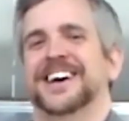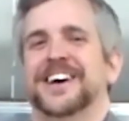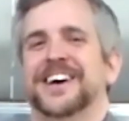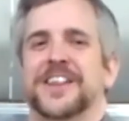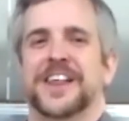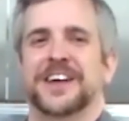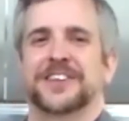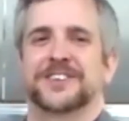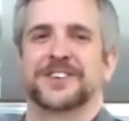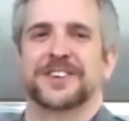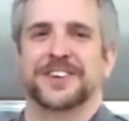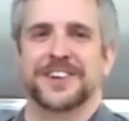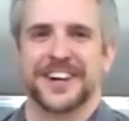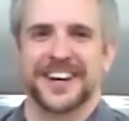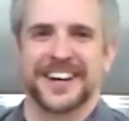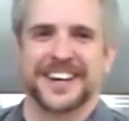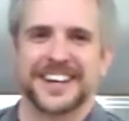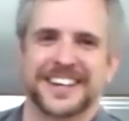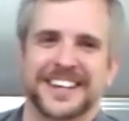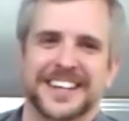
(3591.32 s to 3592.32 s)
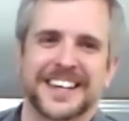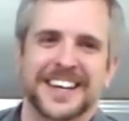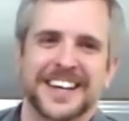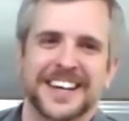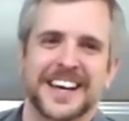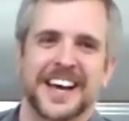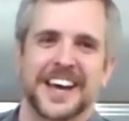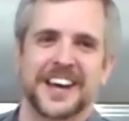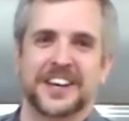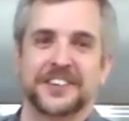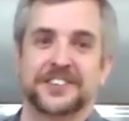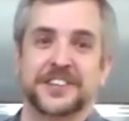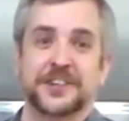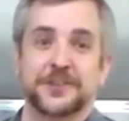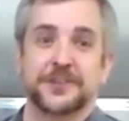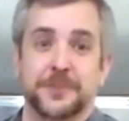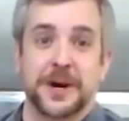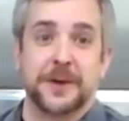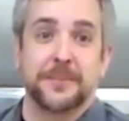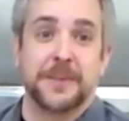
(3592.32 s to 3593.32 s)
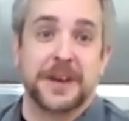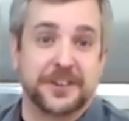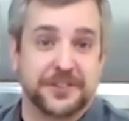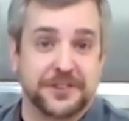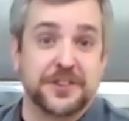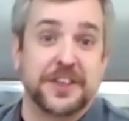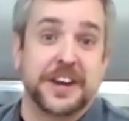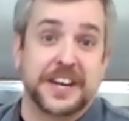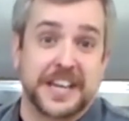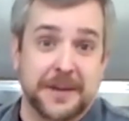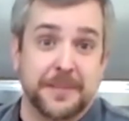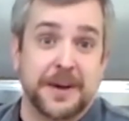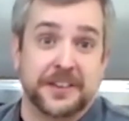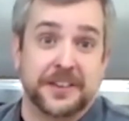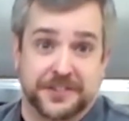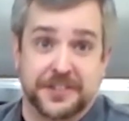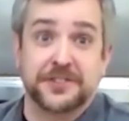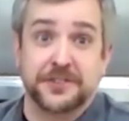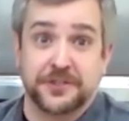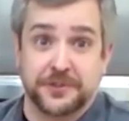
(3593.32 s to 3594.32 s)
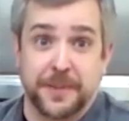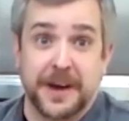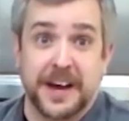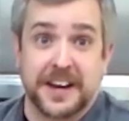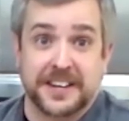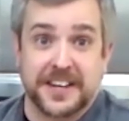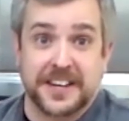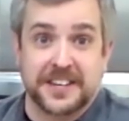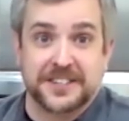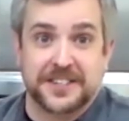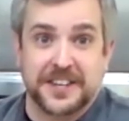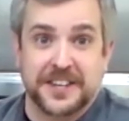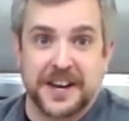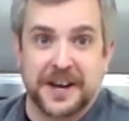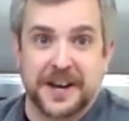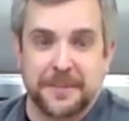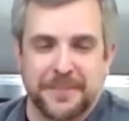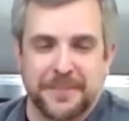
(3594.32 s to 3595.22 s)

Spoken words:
That's correct. I get my scissors back next time.